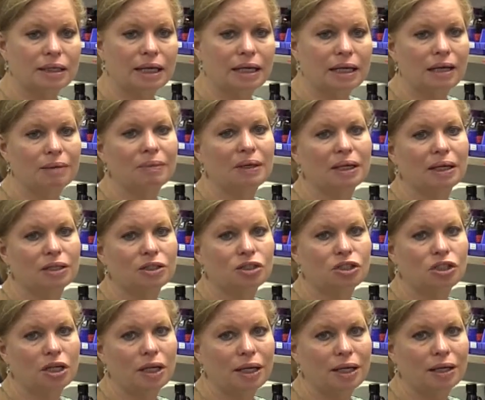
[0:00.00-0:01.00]
dynamic has
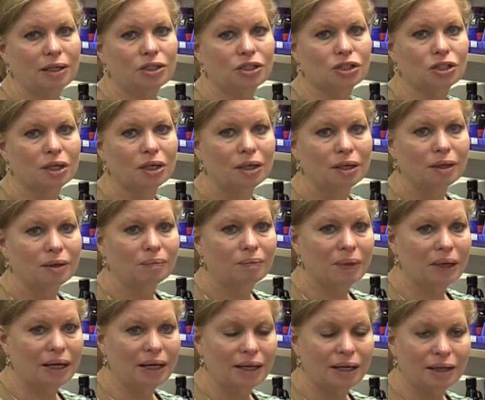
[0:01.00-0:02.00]
changed
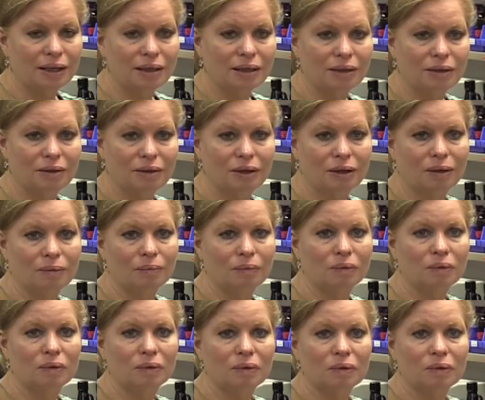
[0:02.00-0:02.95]
by um,